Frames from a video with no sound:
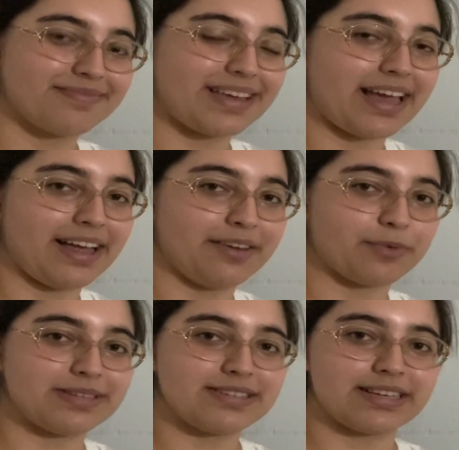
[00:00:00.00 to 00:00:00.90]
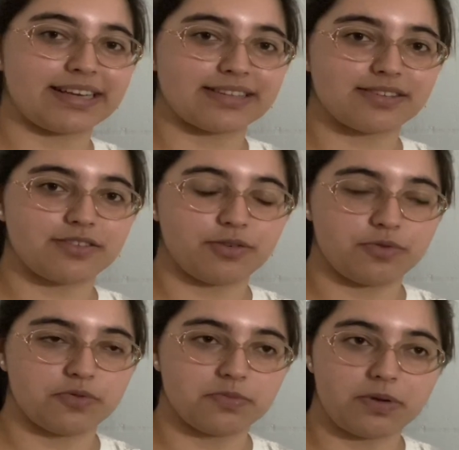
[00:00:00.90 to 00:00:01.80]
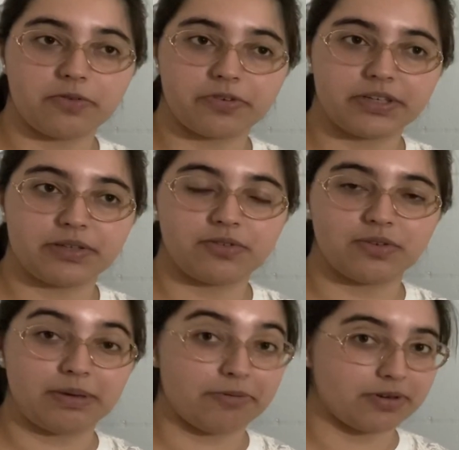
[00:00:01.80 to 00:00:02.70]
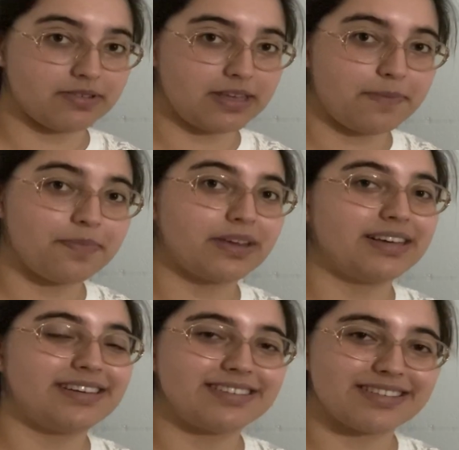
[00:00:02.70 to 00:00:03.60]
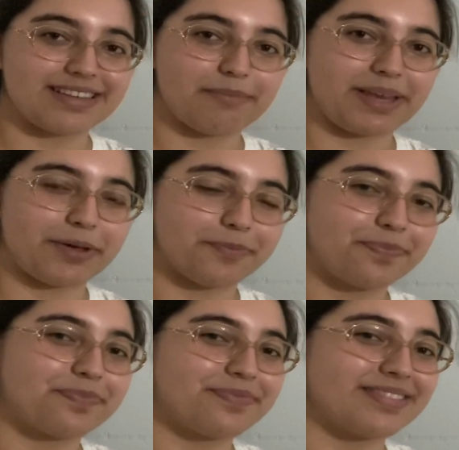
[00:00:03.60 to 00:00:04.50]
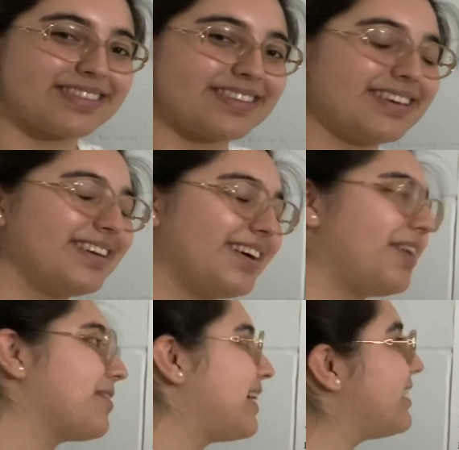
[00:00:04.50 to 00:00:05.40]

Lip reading: And once it gets too small for you to be able to see, just let me know. Alright.